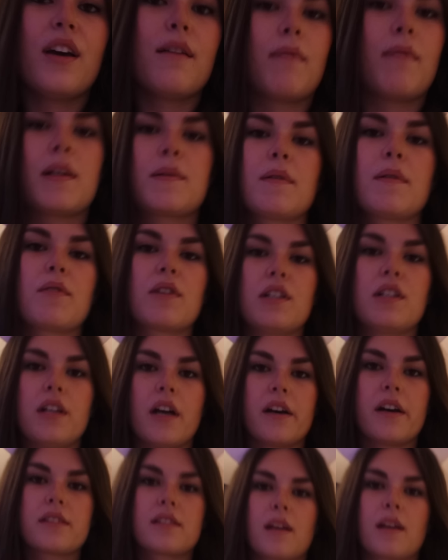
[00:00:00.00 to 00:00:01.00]
Makes me want to
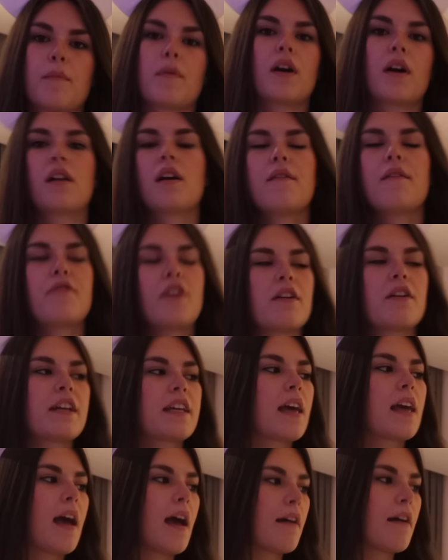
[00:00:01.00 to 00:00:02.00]
nurse someone. I'm very
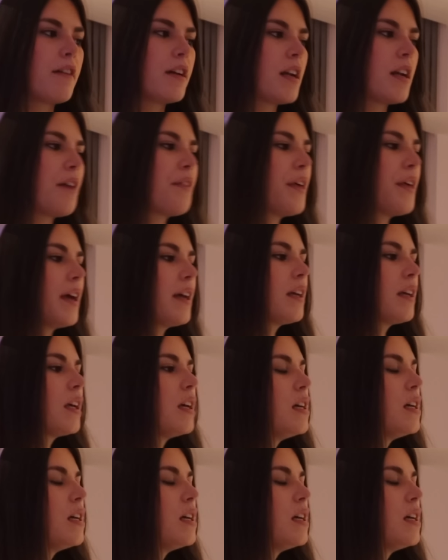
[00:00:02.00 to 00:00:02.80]
caring, I think.